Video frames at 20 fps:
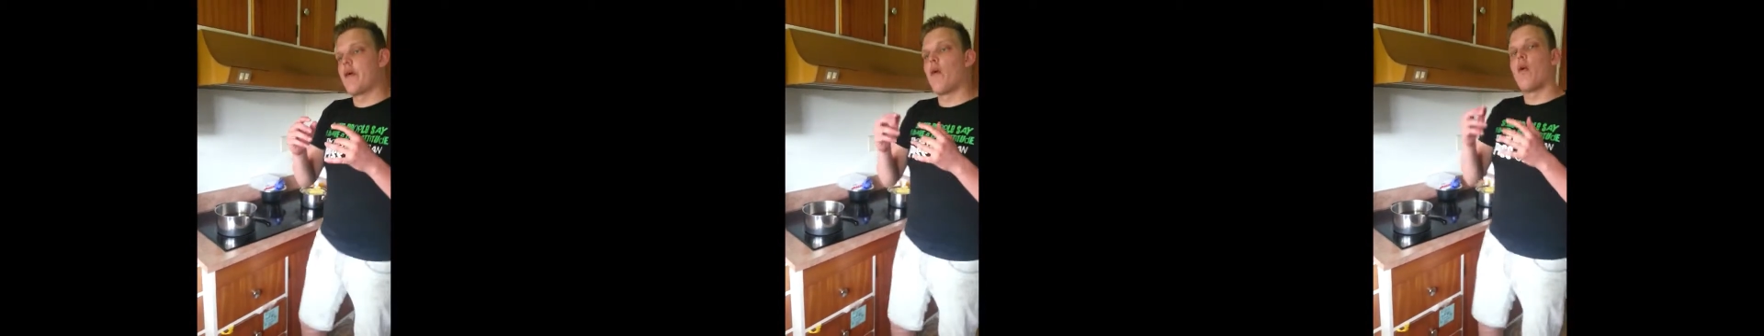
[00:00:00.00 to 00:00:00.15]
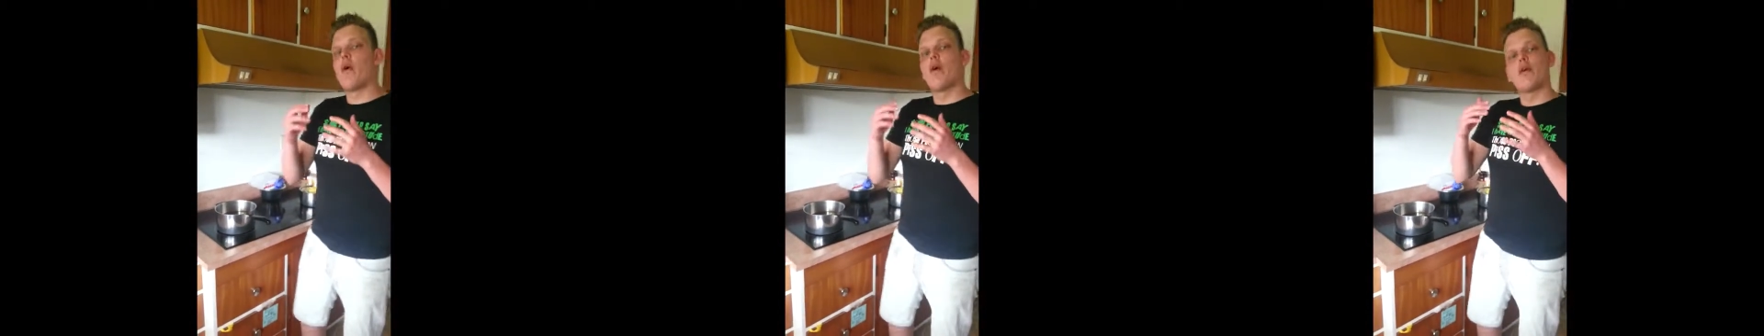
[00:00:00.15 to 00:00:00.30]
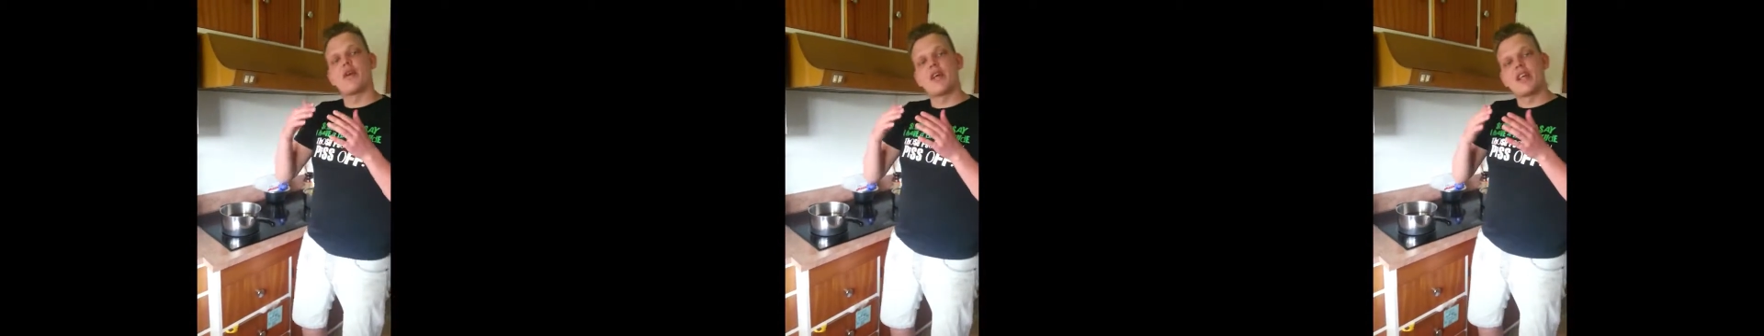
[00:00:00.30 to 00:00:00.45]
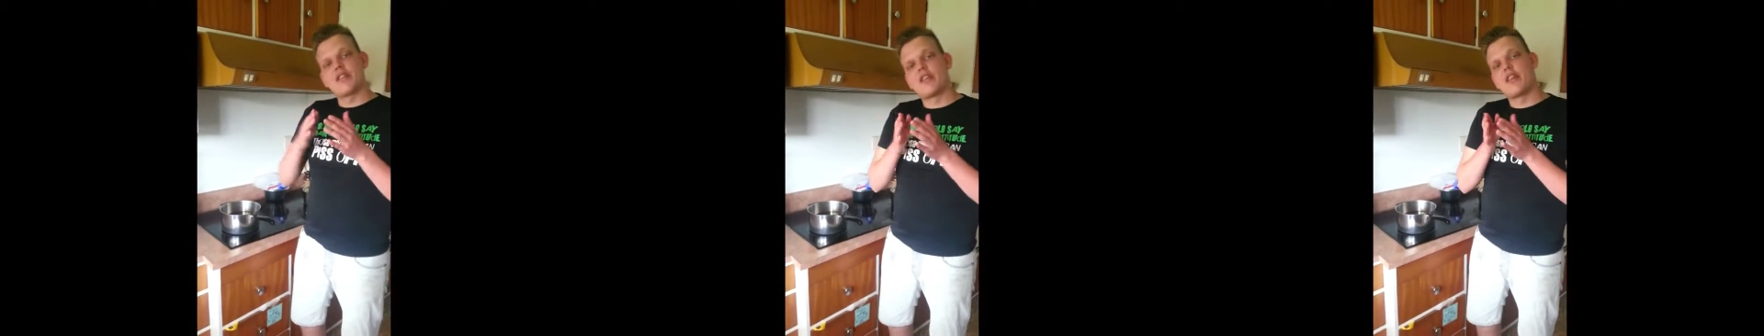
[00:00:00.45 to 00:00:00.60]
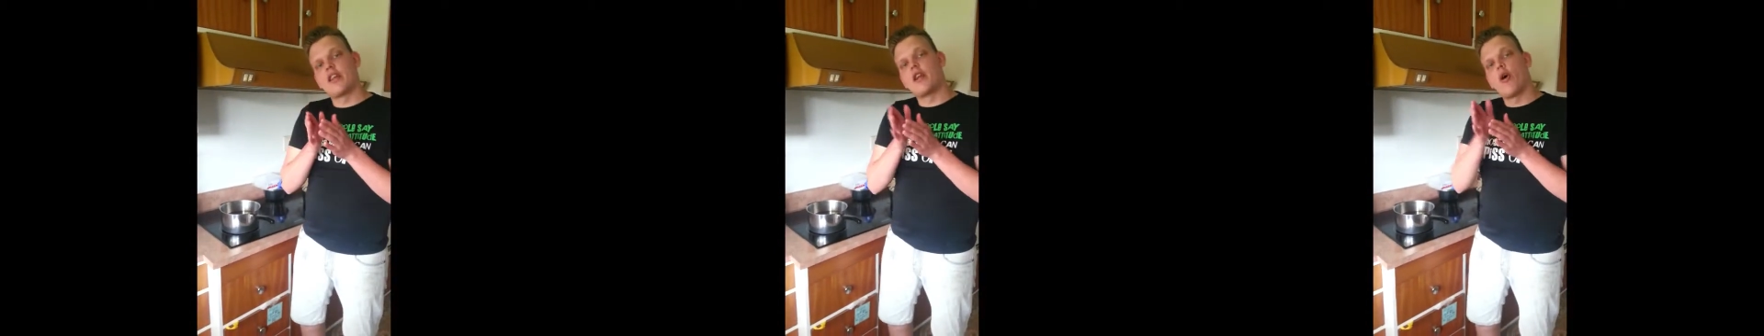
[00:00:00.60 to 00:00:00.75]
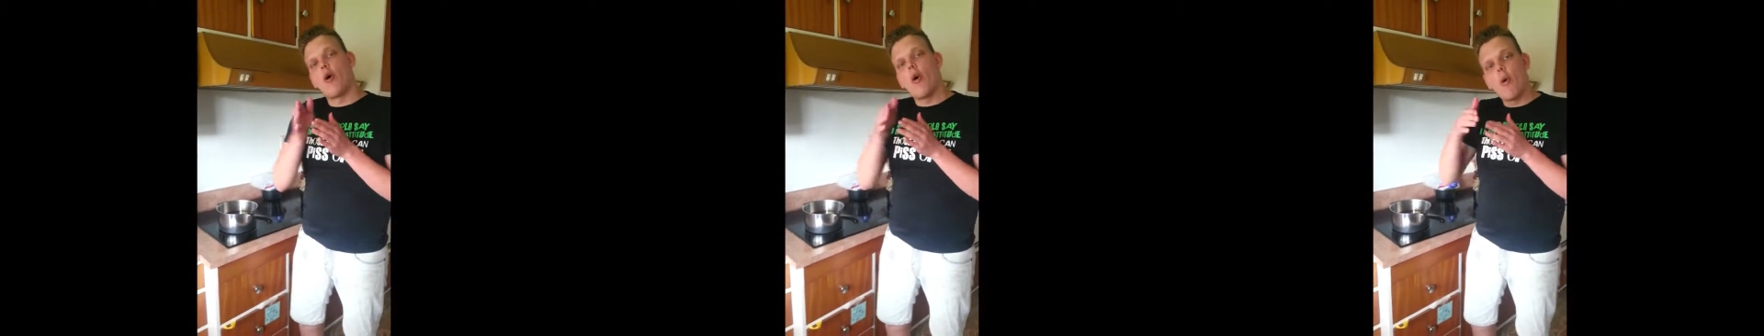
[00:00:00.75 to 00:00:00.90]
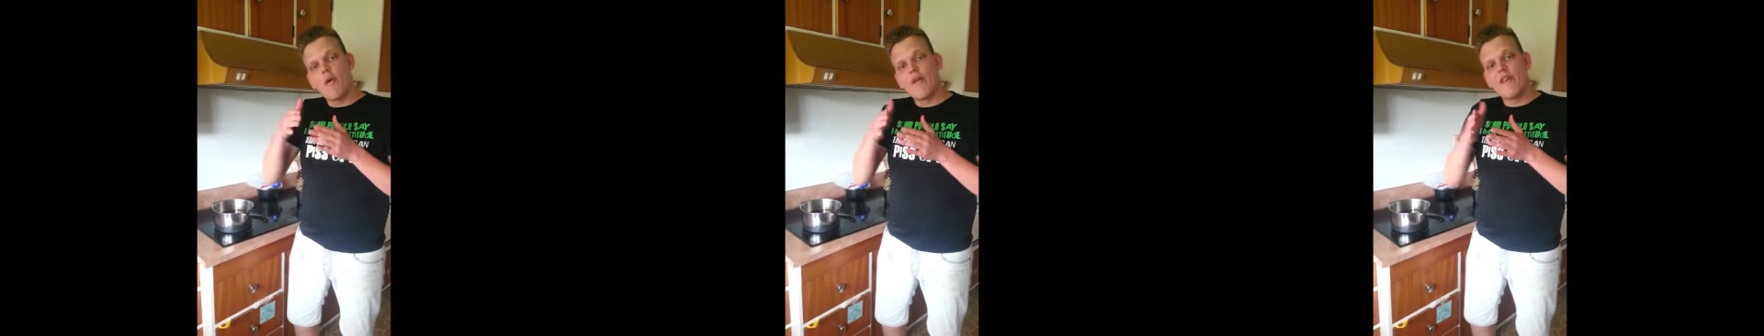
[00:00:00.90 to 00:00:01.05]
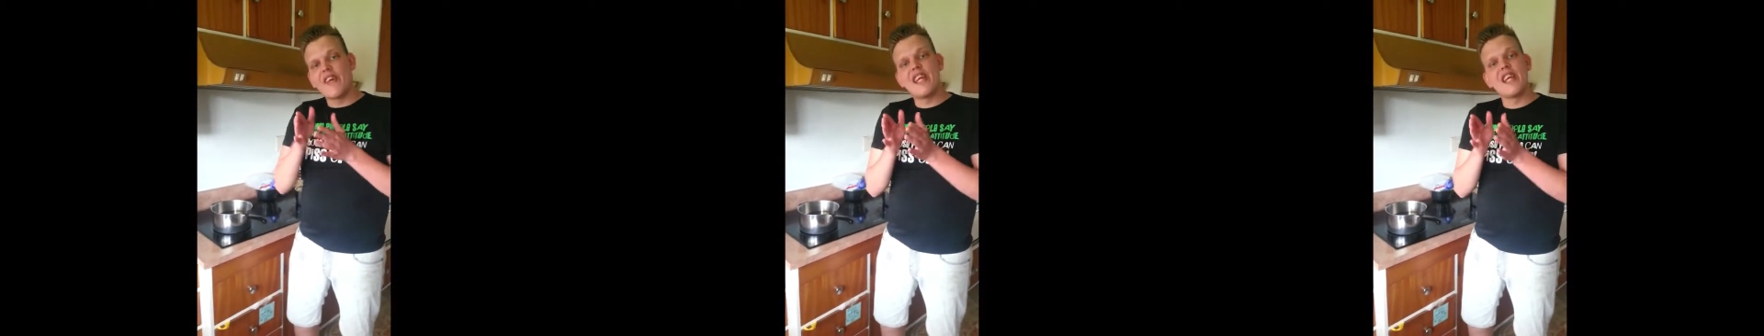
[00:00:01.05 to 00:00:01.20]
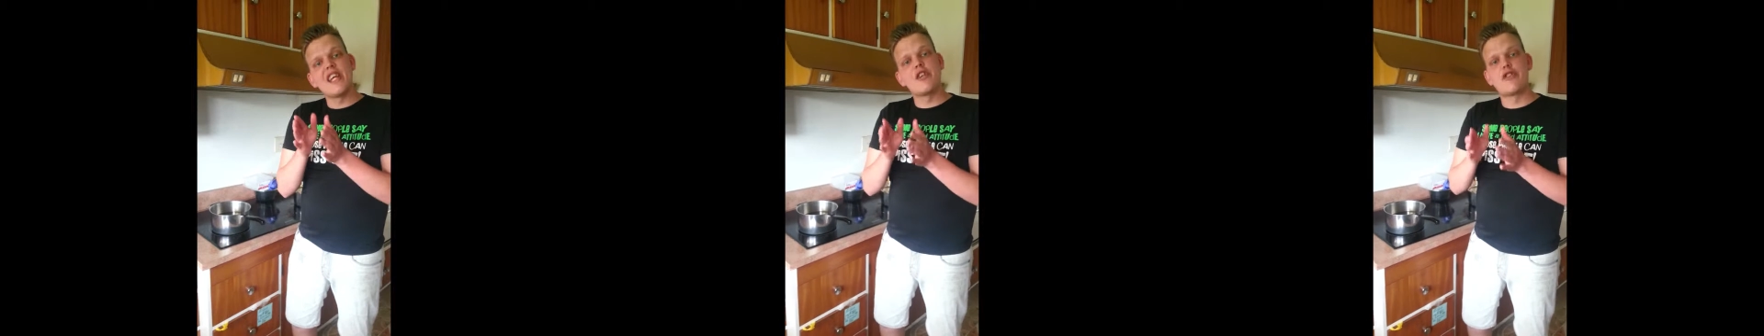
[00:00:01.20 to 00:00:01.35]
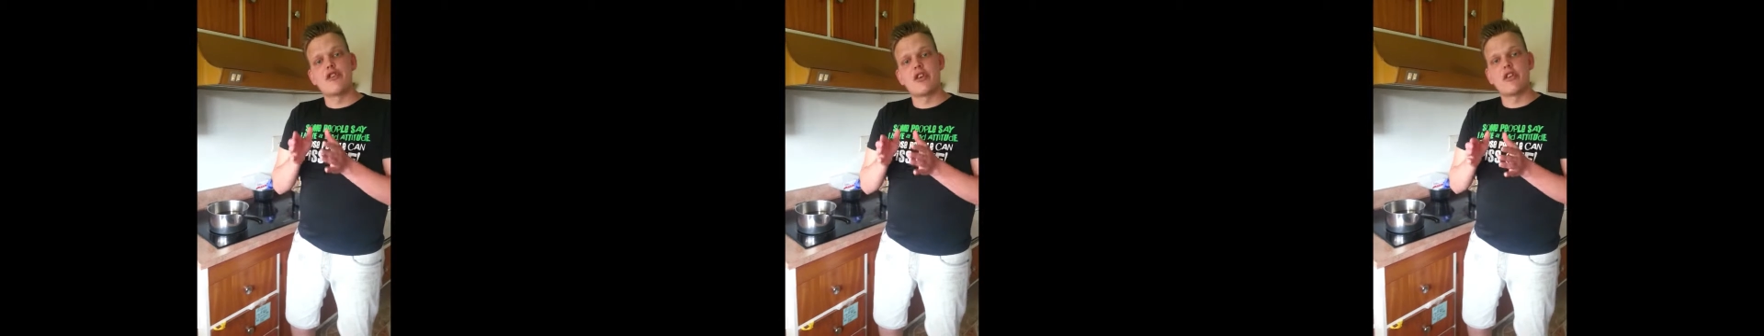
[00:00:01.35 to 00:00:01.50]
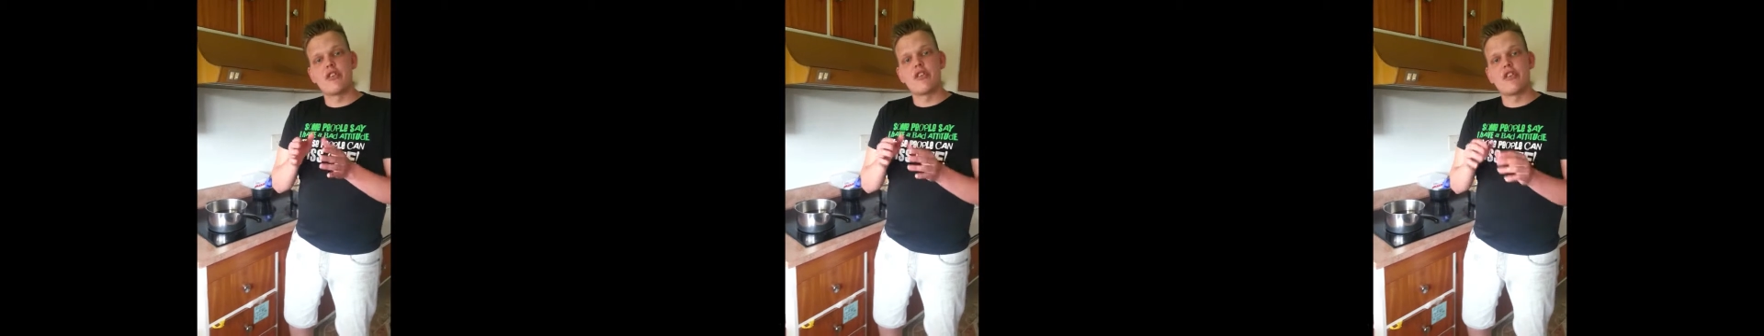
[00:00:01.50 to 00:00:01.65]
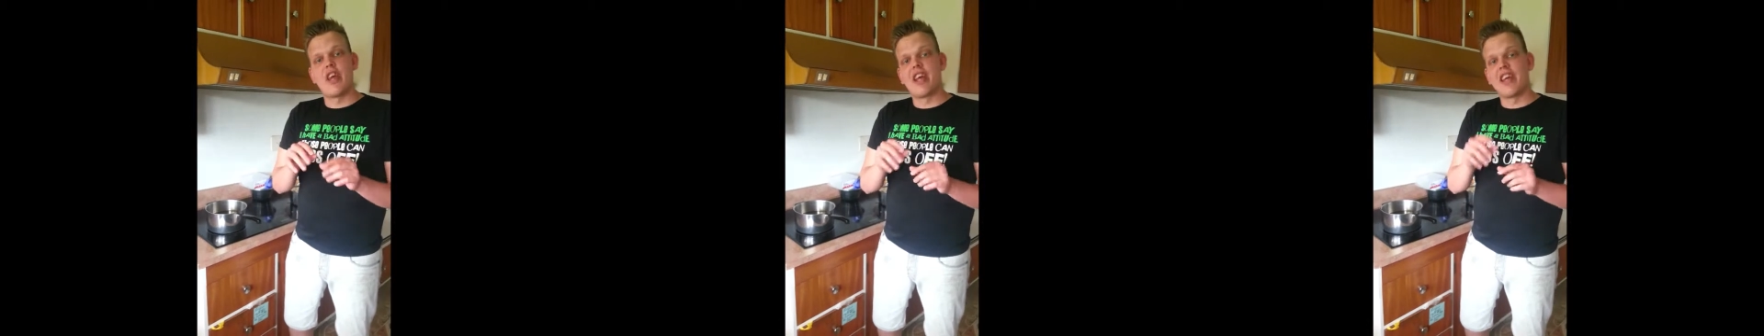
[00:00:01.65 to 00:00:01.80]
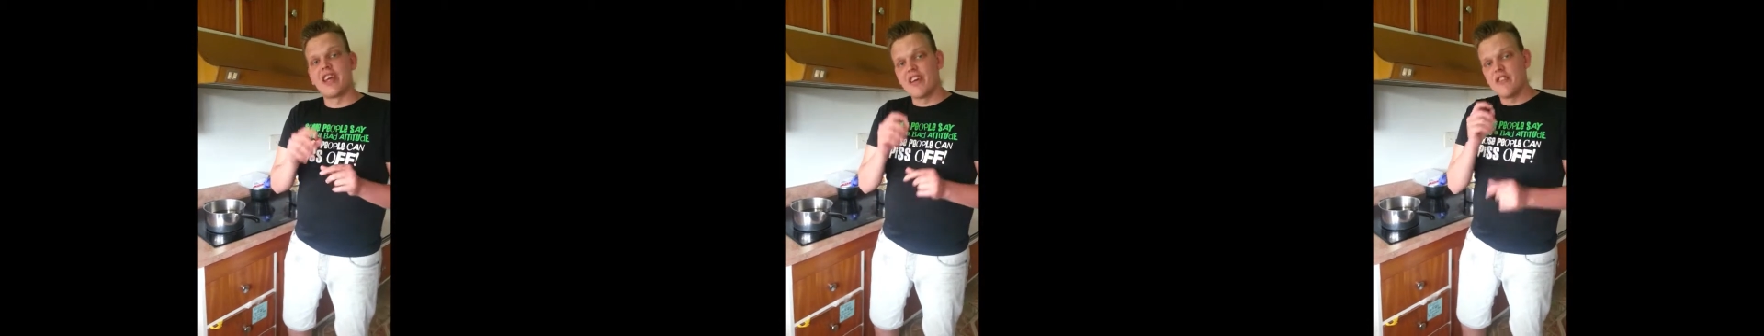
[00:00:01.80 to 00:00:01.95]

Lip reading: the oil gets in all the edges